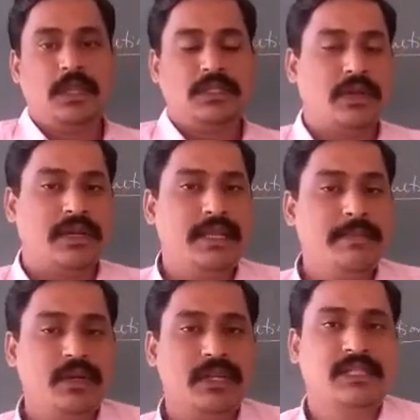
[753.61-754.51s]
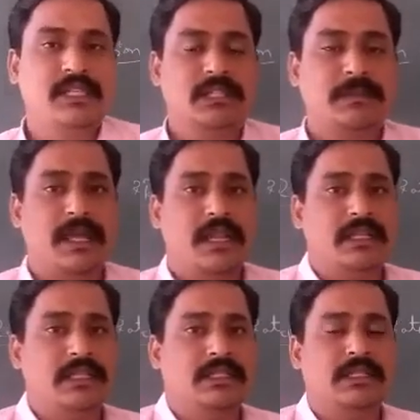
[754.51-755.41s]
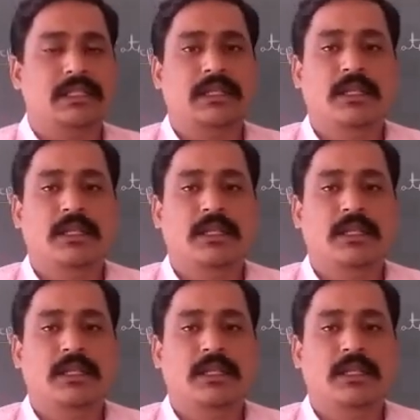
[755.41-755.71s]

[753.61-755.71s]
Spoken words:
So reproduction span is